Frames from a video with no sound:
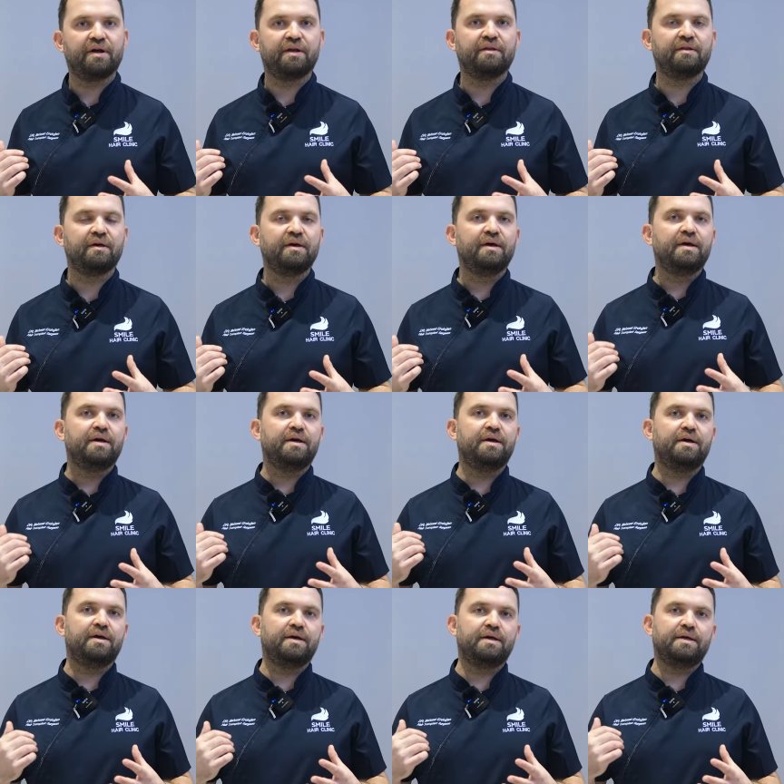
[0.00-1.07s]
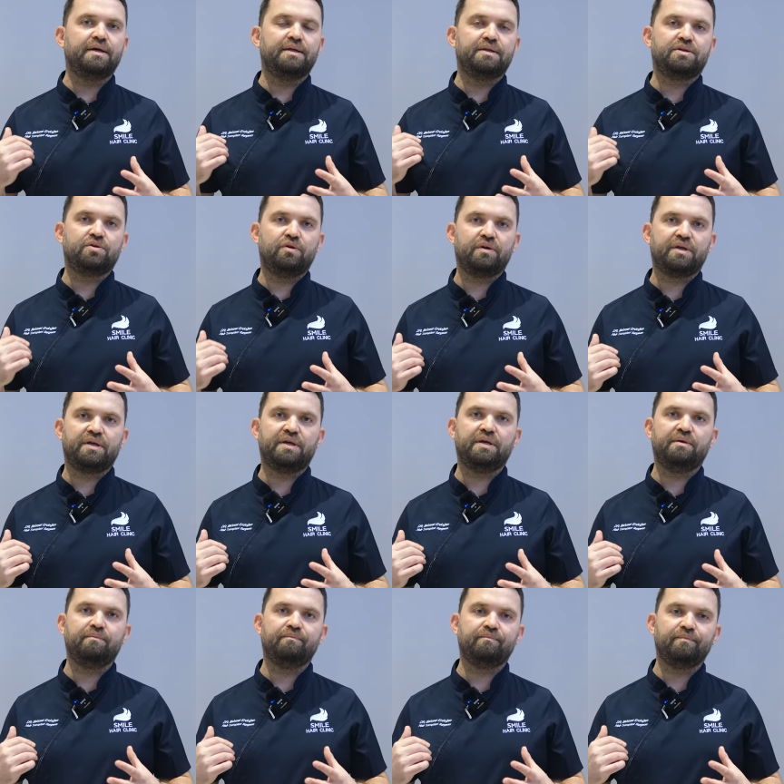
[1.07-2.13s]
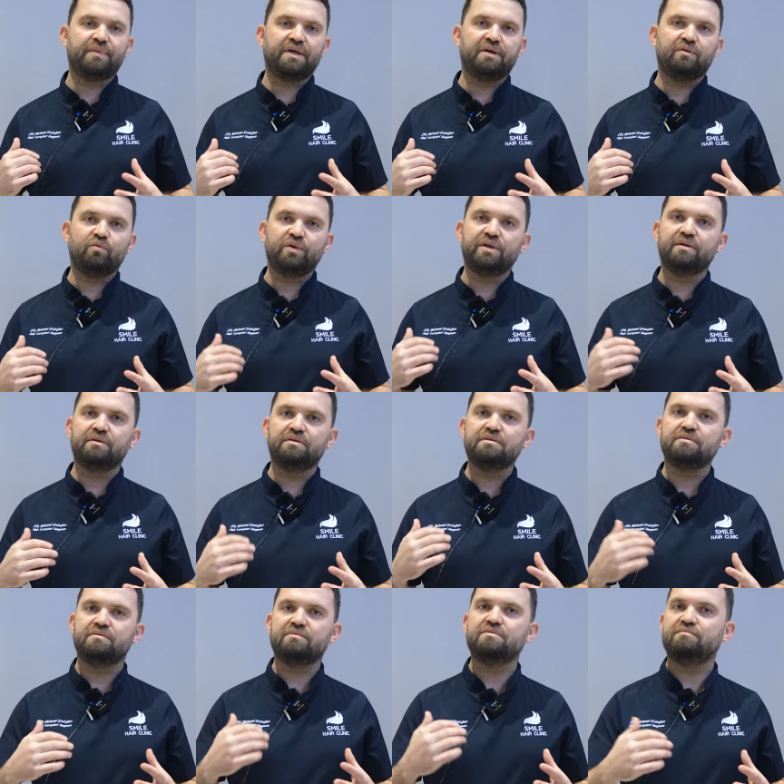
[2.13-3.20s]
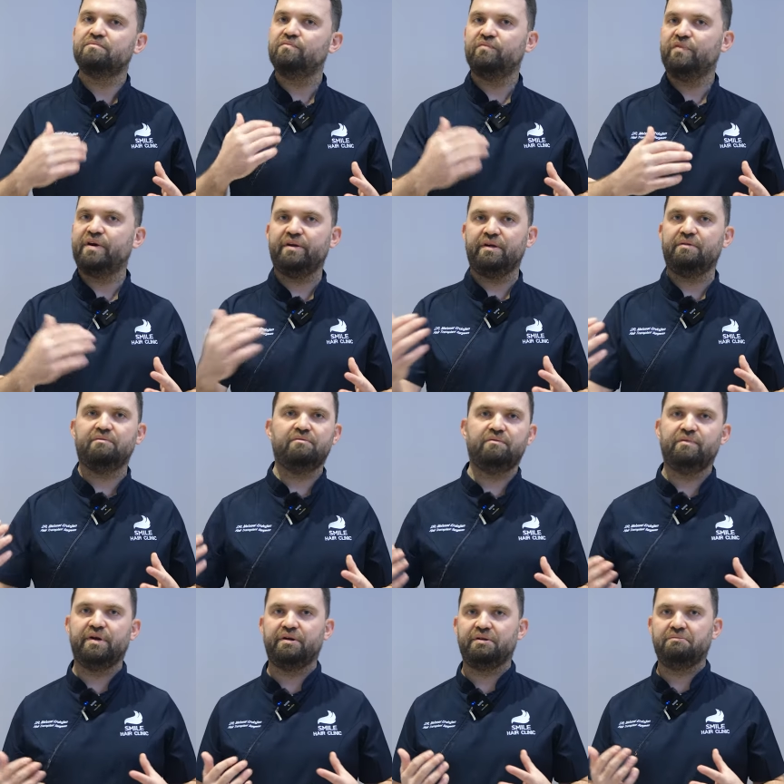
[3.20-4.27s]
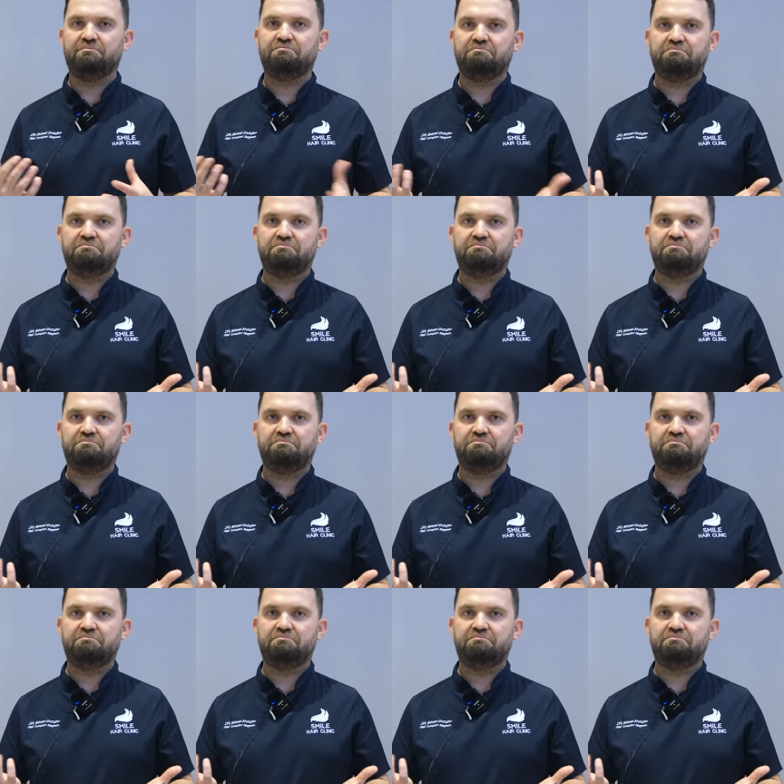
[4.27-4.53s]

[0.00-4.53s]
And in Turkey, within very, very